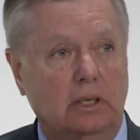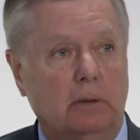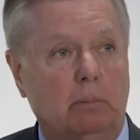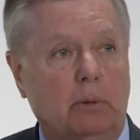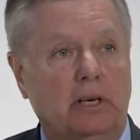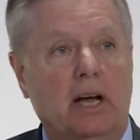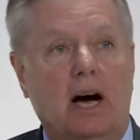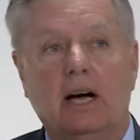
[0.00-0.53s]

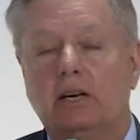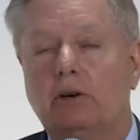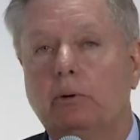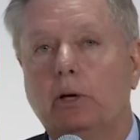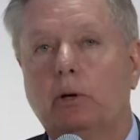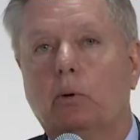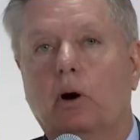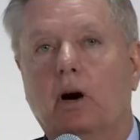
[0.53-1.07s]
but not to
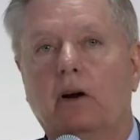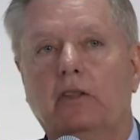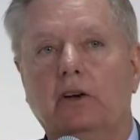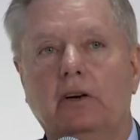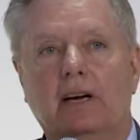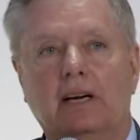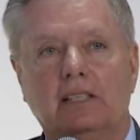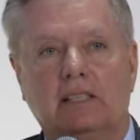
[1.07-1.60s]
require the
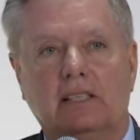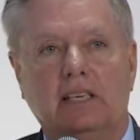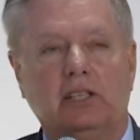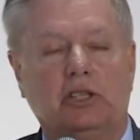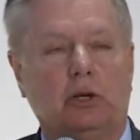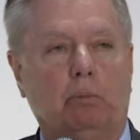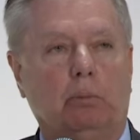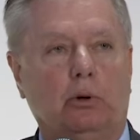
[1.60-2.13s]
United States
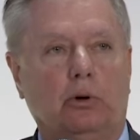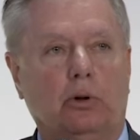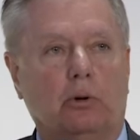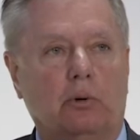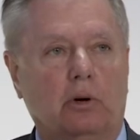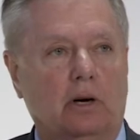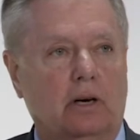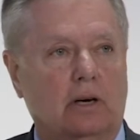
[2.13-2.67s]
to pull the
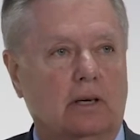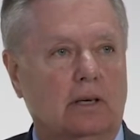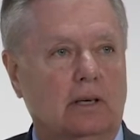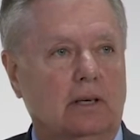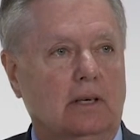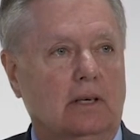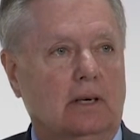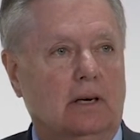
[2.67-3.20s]
rug
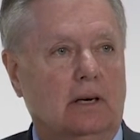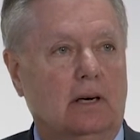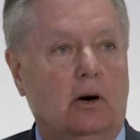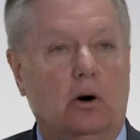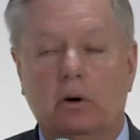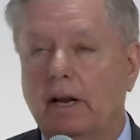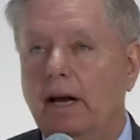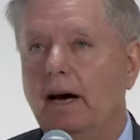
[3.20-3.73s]

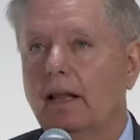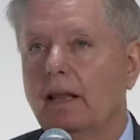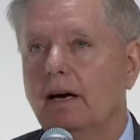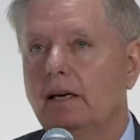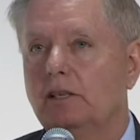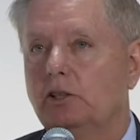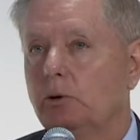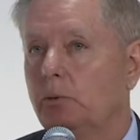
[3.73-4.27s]
on
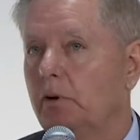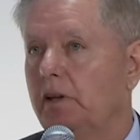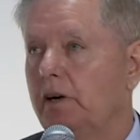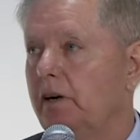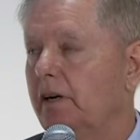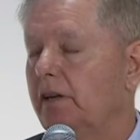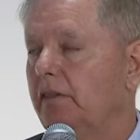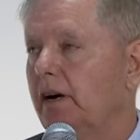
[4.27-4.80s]
allies who were
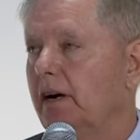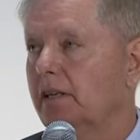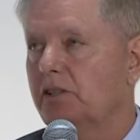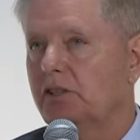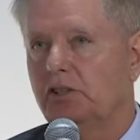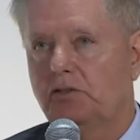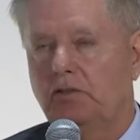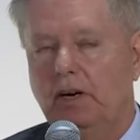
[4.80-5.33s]
there in the
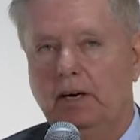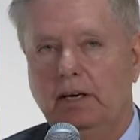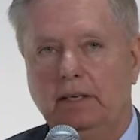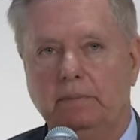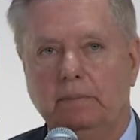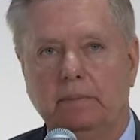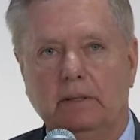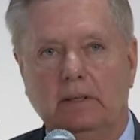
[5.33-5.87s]
ISIS fight.
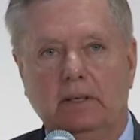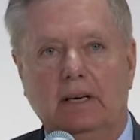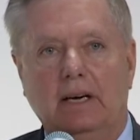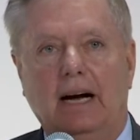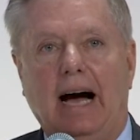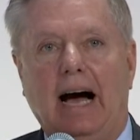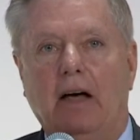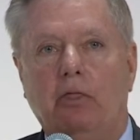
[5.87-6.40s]

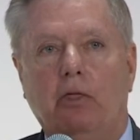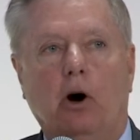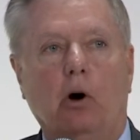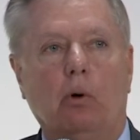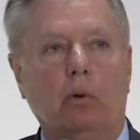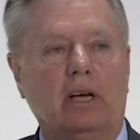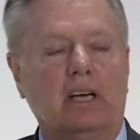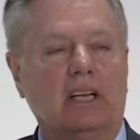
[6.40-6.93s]
I
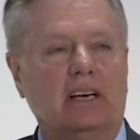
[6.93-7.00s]
thought we could